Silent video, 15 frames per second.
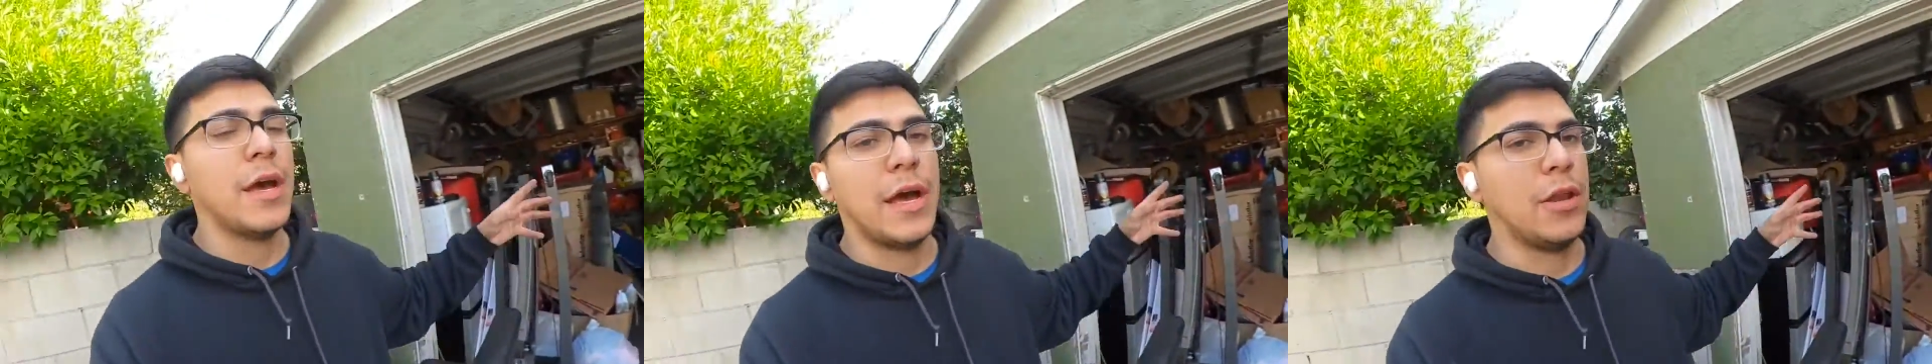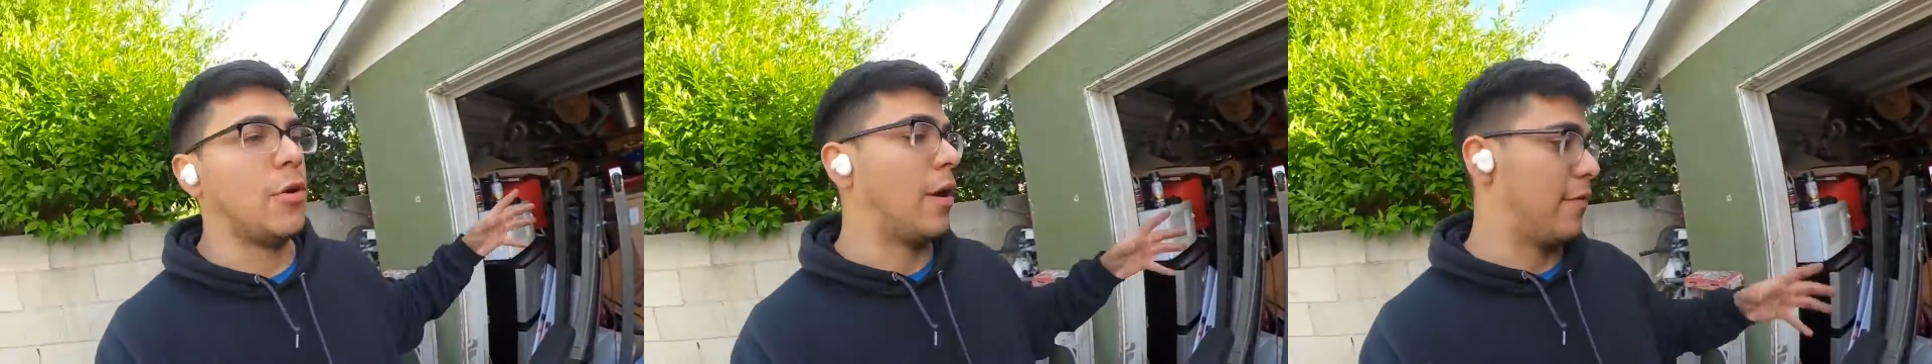
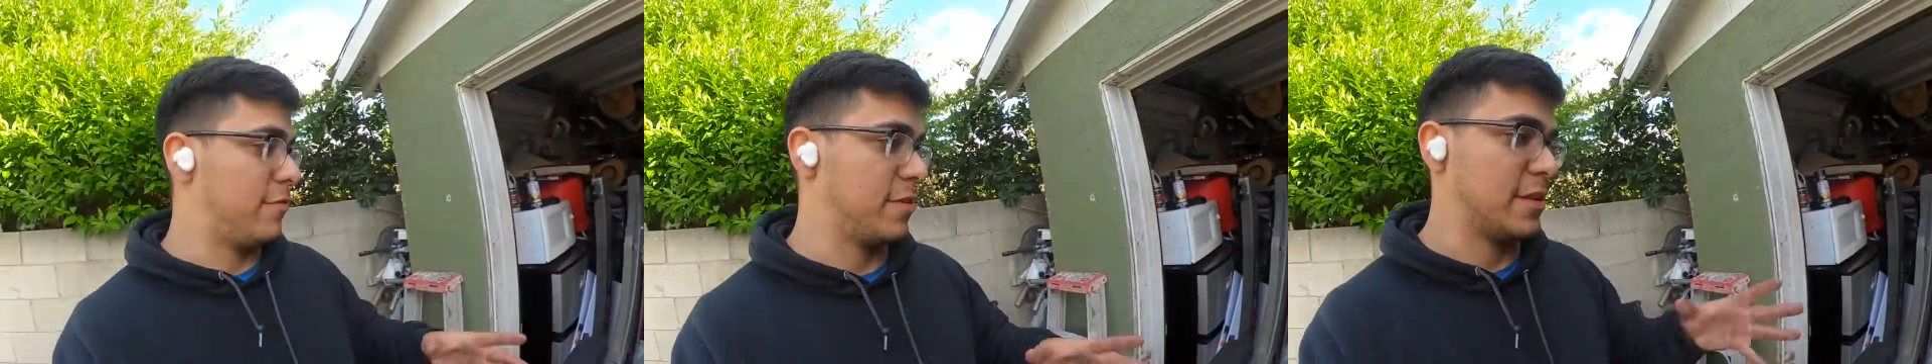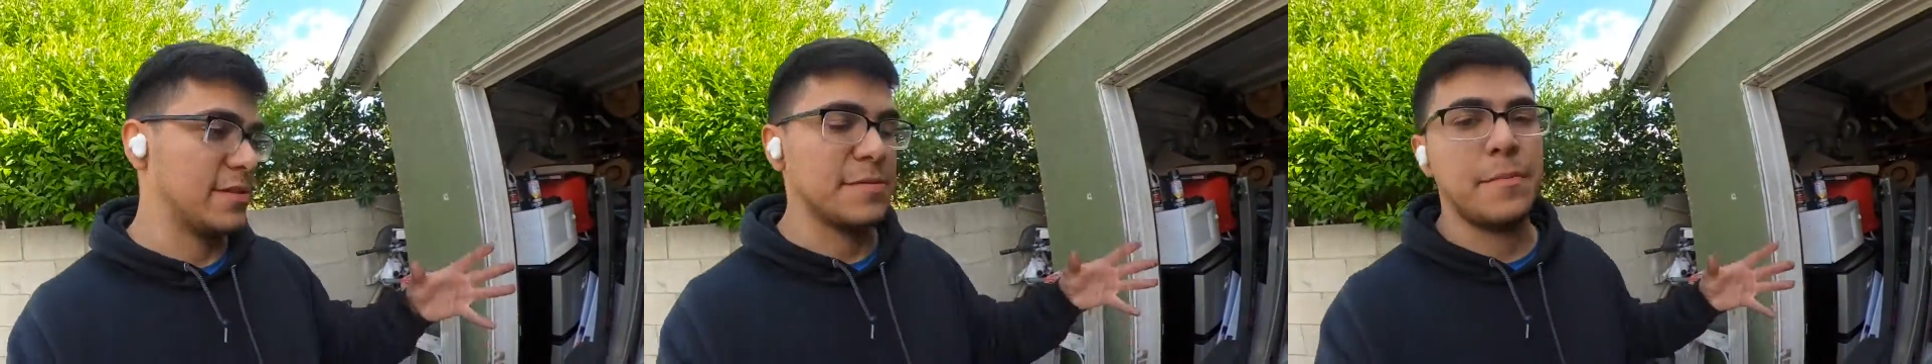I know
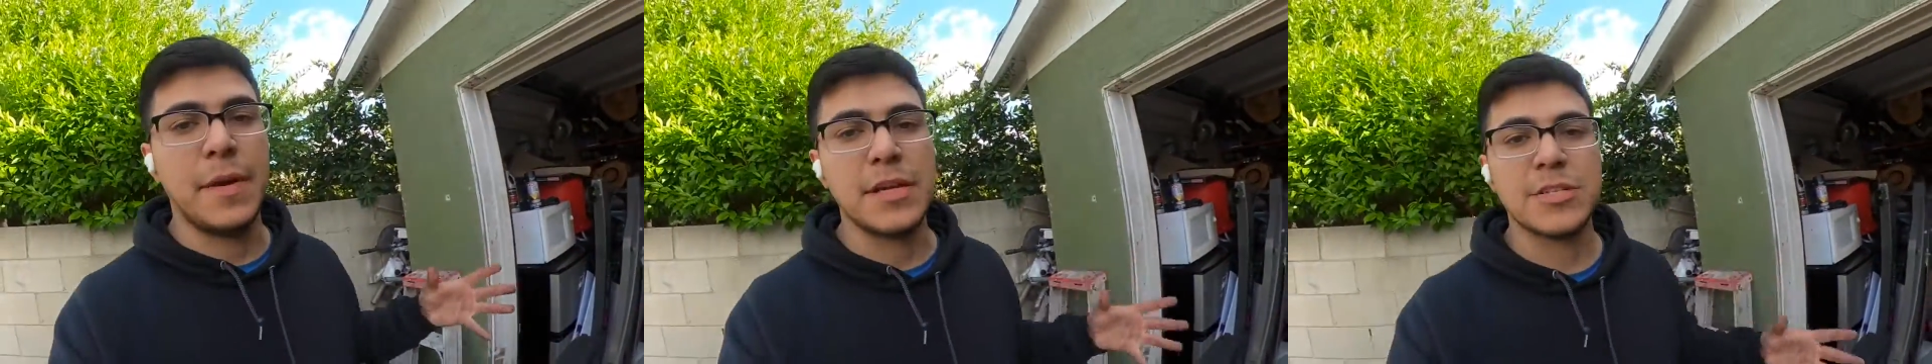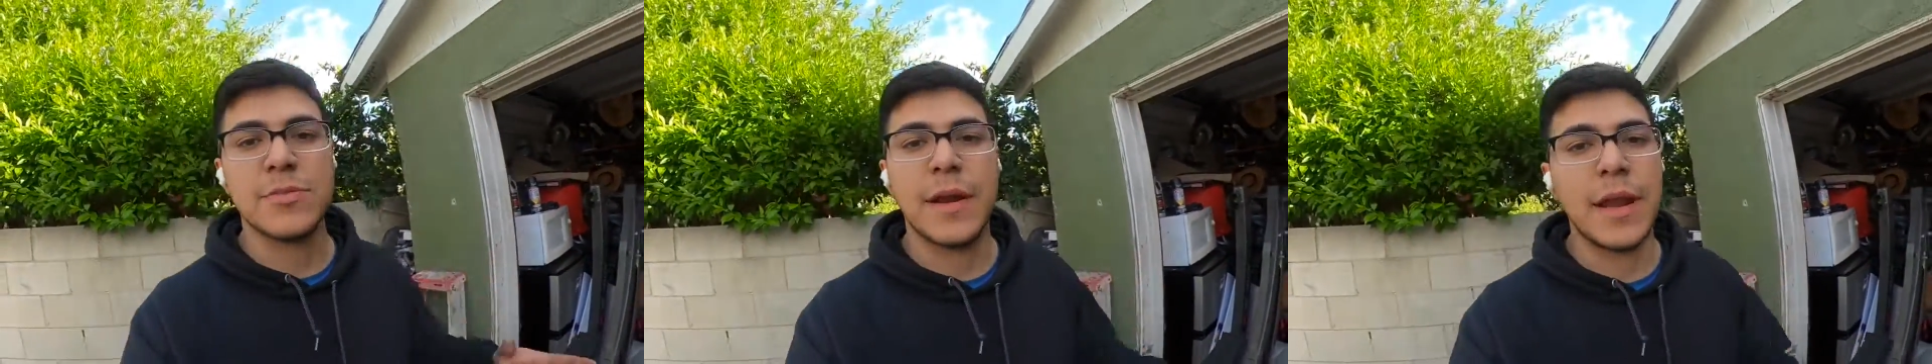everything's a
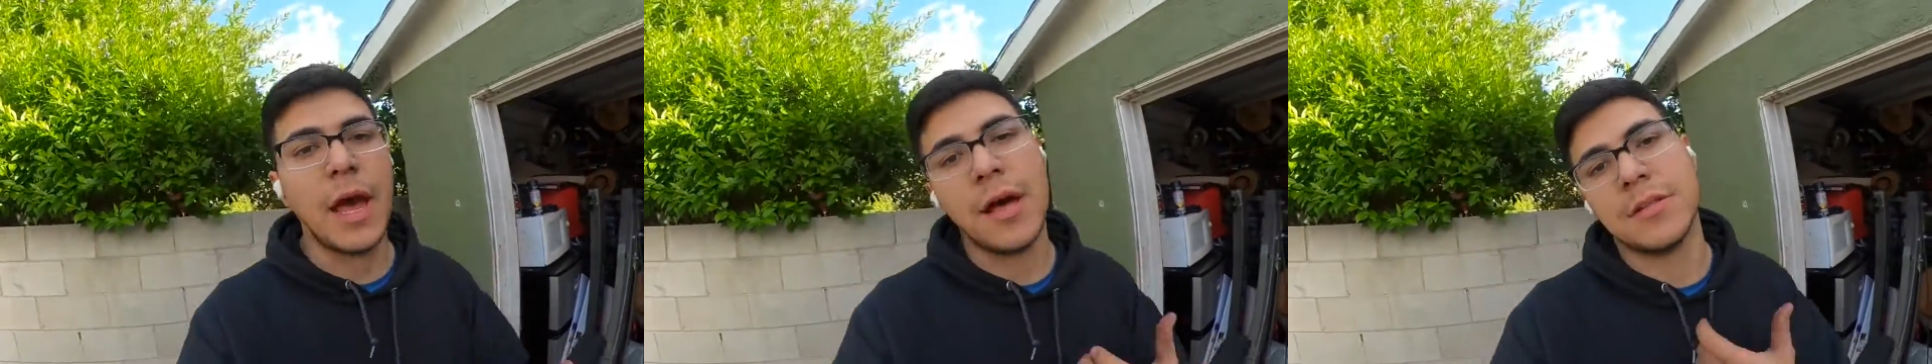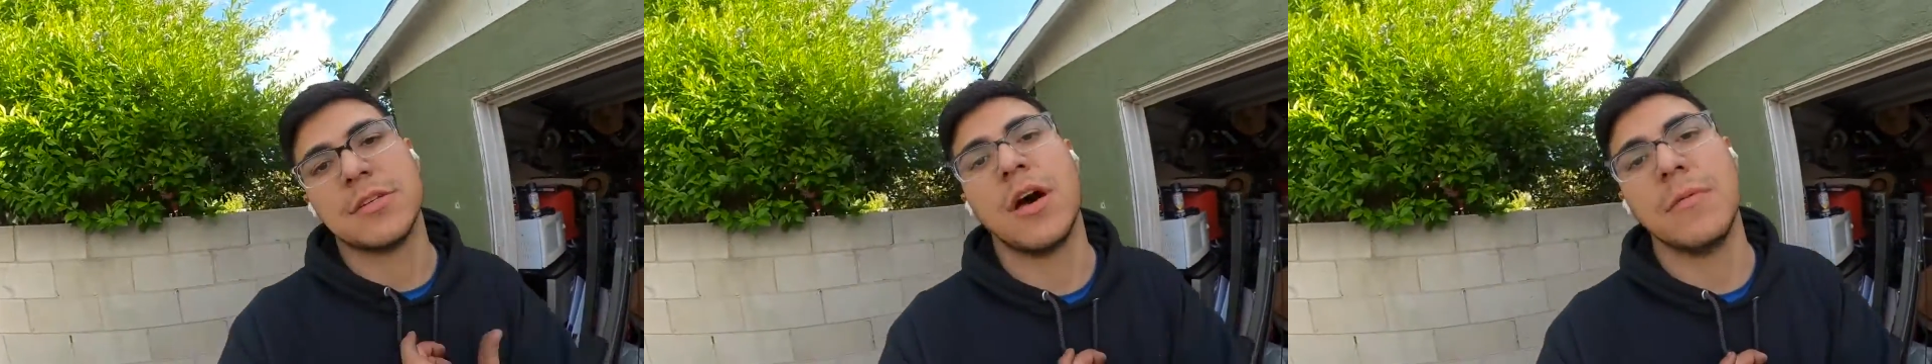mess right
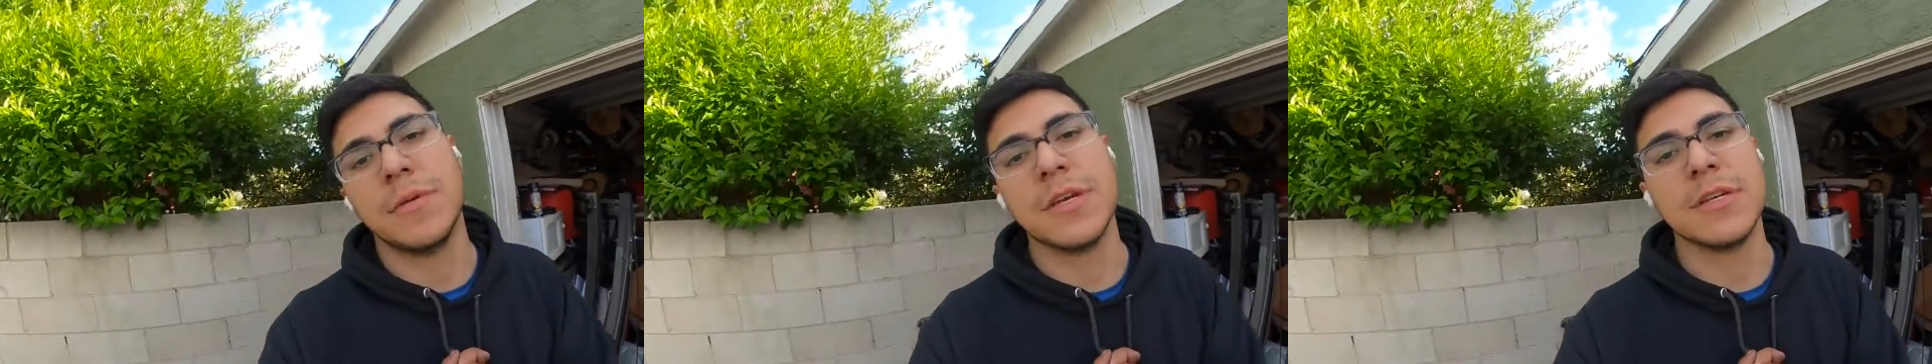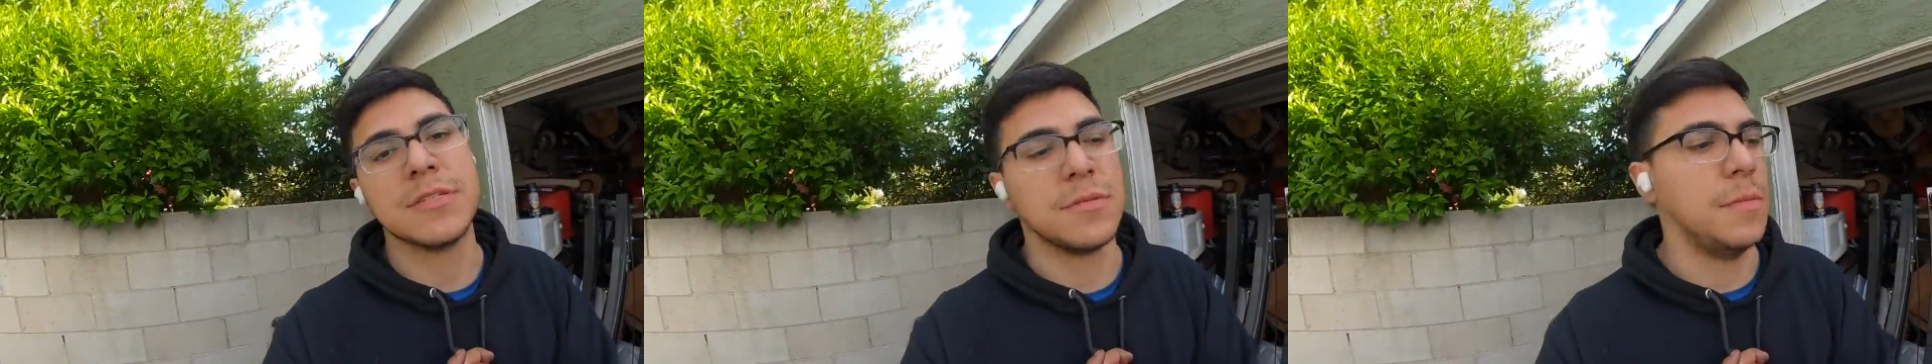now. It's all
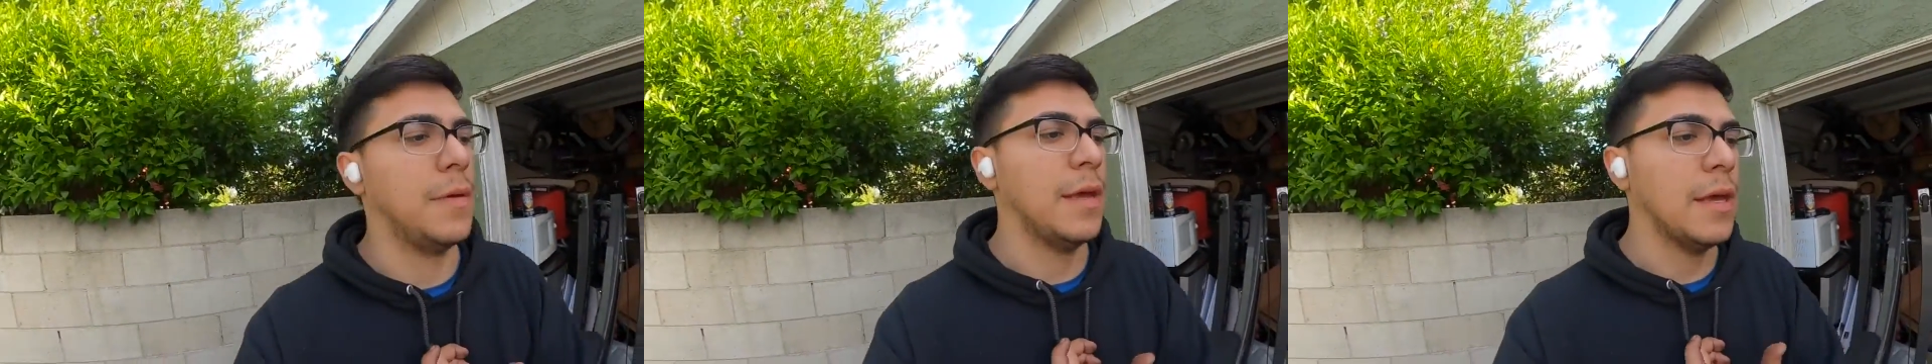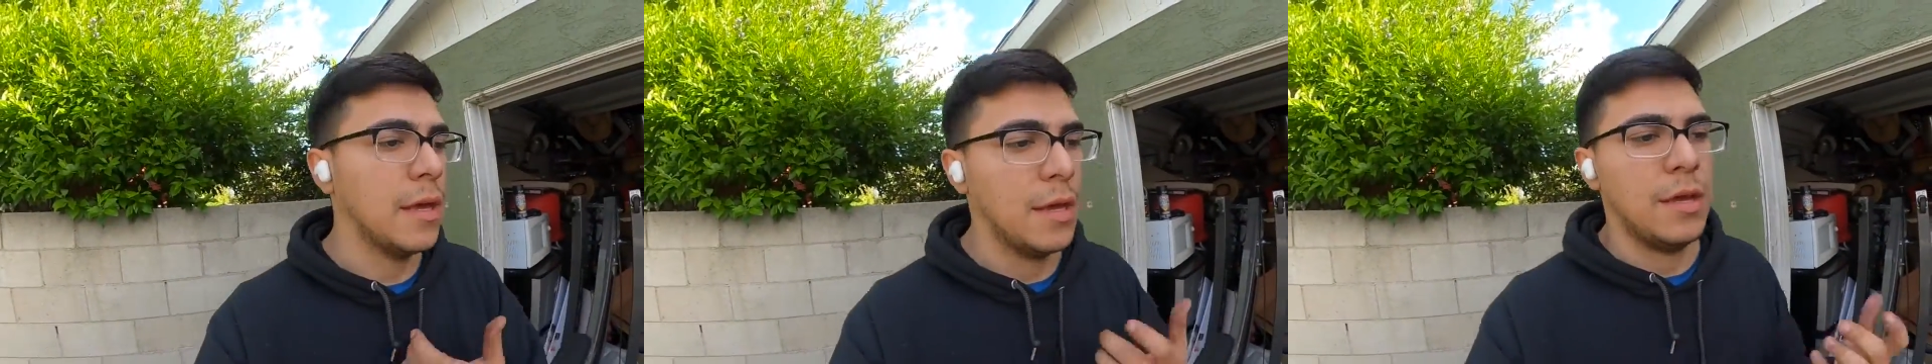because of
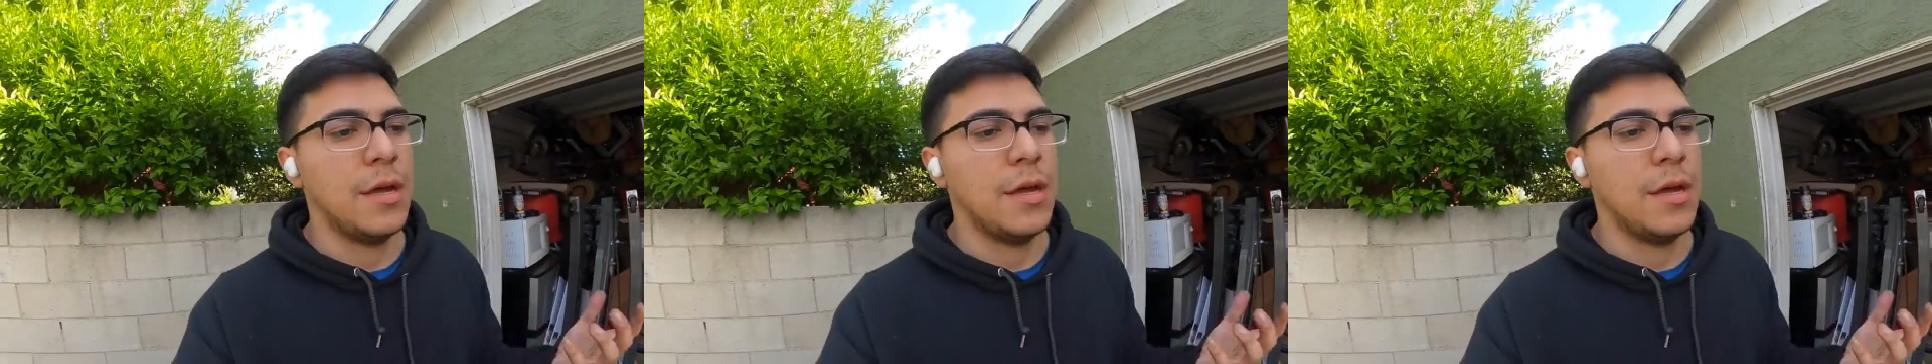me.